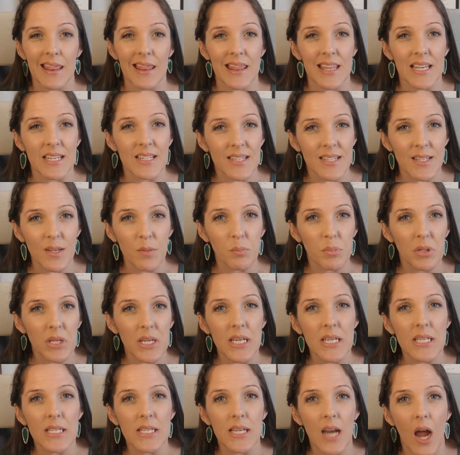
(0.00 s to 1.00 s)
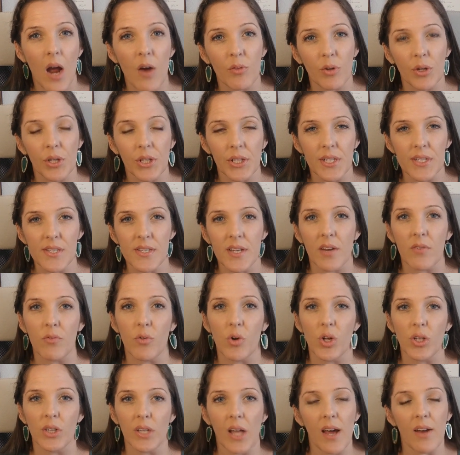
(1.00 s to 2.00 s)
This simply is not realistic
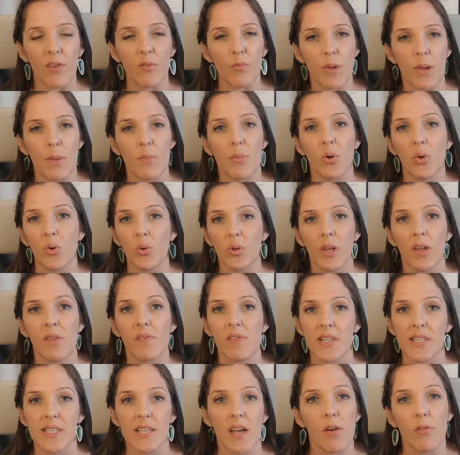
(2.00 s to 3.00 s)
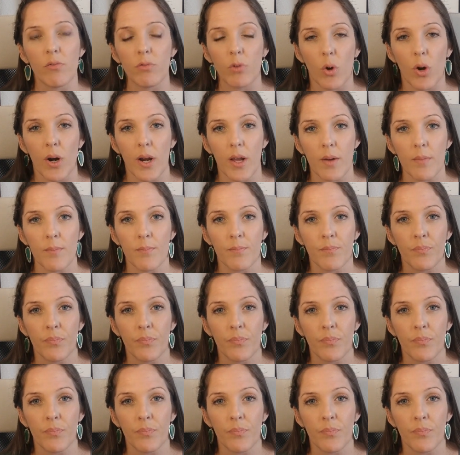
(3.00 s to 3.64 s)
for a lot of people who live in South Florida.